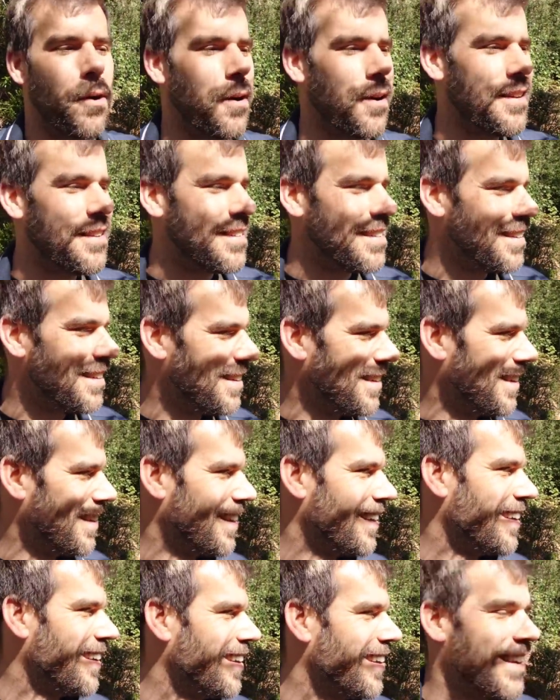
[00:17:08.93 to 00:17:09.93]
boys.
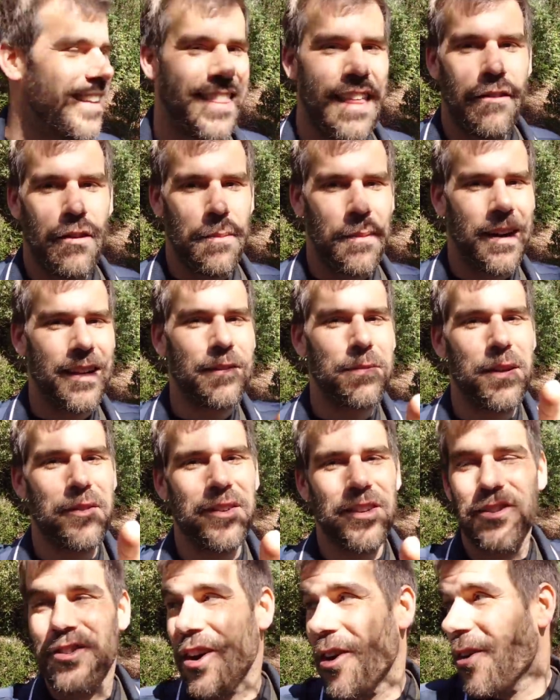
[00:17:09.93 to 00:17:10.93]
That reminds
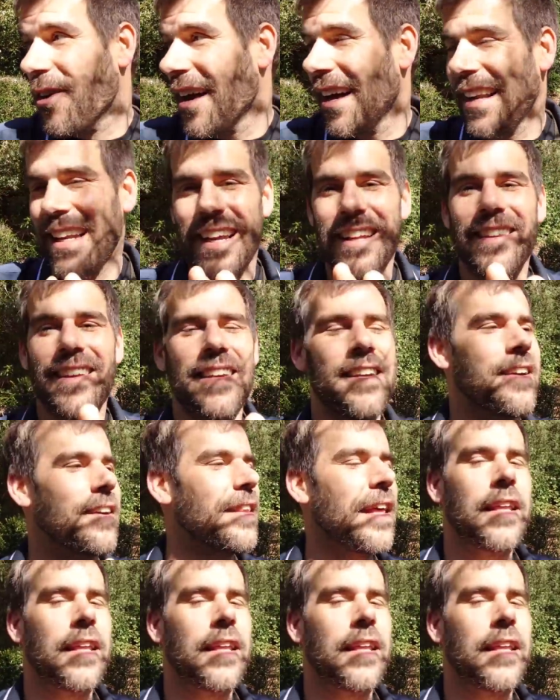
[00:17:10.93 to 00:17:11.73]
me of a joke. I'll end it here.